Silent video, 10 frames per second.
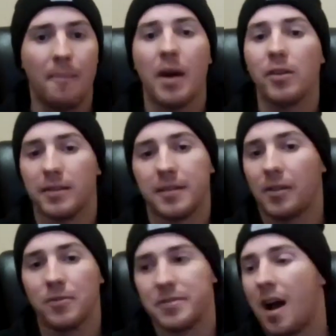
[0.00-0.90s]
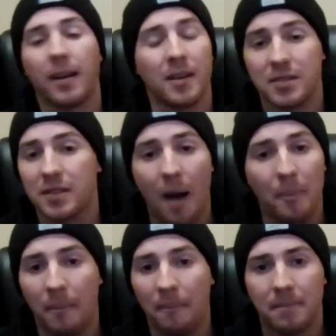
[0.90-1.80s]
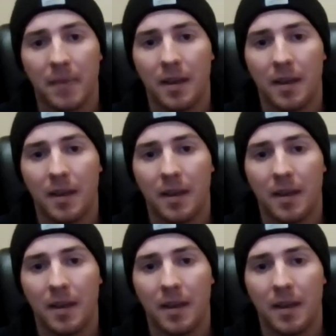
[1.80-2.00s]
that metal detector is not going to stop them.